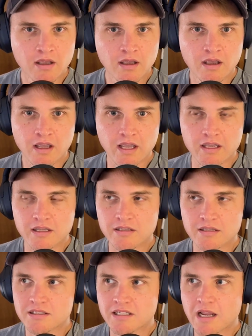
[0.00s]
And
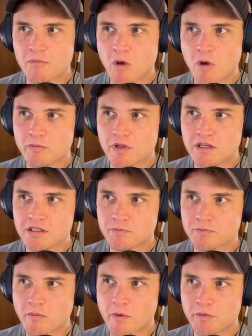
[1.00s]
Sam Altman is
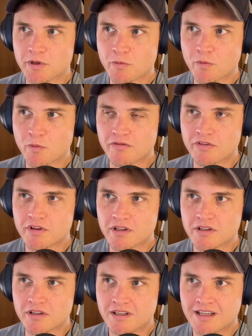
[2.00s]
probably one of the
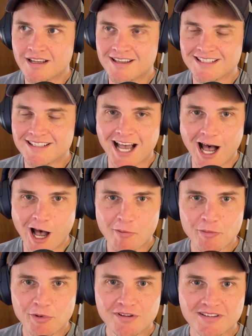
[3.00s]
top
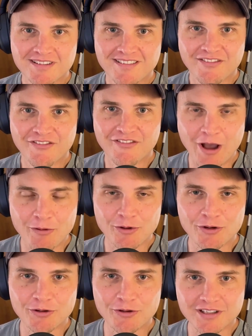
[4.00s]

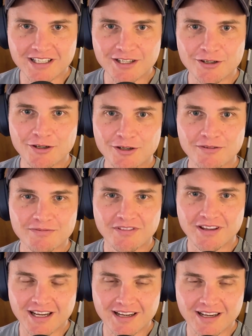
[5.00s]
founder, leader,
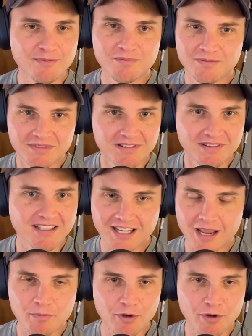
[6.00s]
think
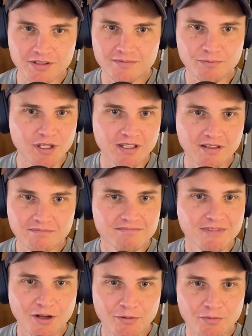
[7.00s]
type person, being,
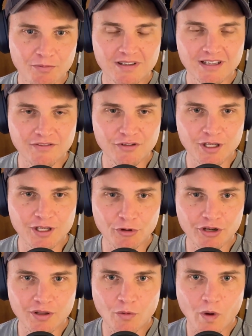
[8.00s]
living and
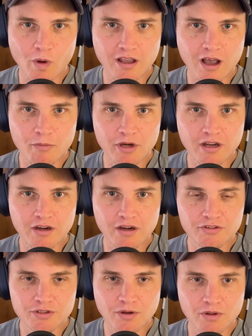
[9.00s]
breathing Y Combinator for
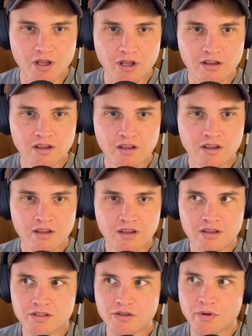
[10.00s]
so long.
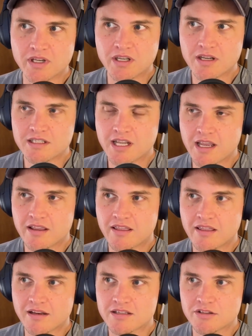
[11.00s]
So it does take
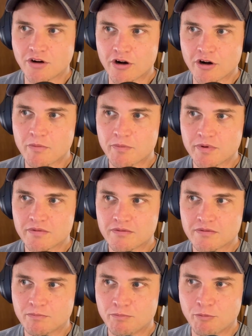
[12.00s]
that startup
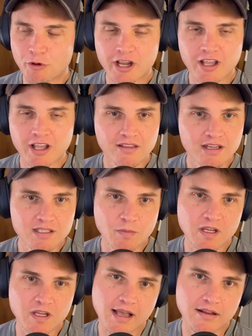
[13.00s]
breaking things
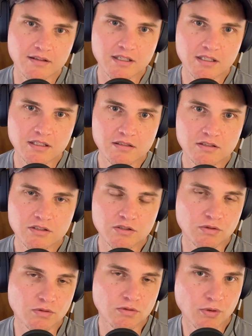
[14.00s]
mentality
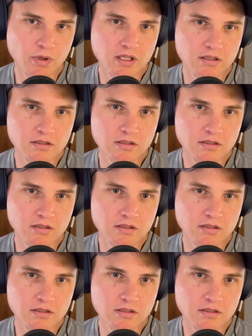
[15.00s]
to do it.